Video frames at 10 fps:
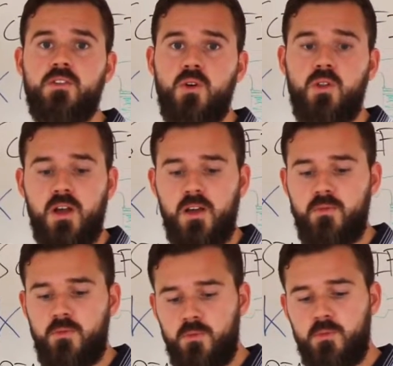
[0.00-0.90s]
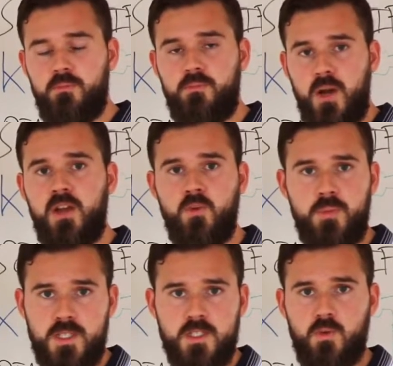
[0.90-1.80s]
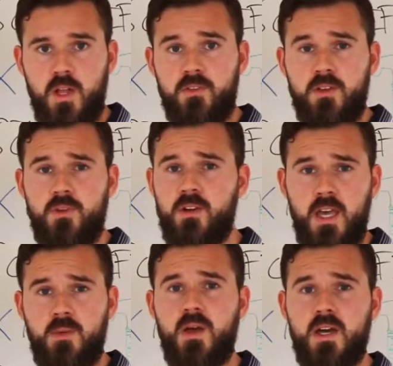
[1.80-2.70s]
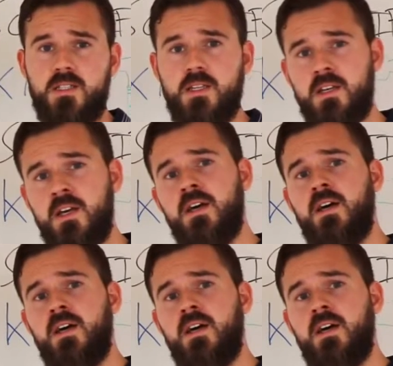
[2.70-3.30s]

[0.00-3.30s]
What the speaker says: Like a brand new business will have different KPIs than